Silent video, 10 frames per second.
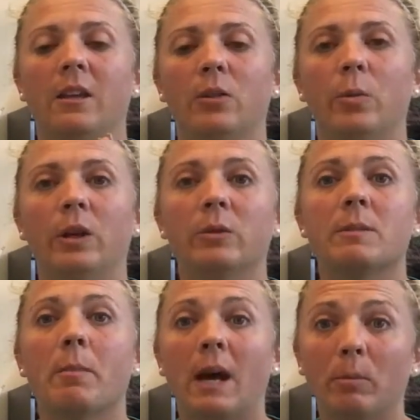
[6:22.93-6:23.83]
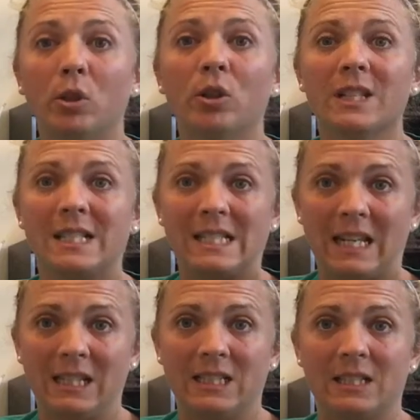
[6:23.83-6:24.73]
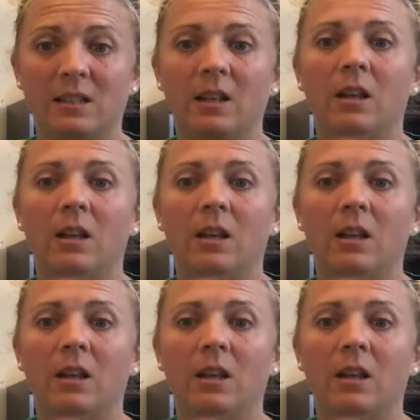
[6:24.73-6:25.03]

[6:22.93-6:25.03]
The winner was Poplar Estates,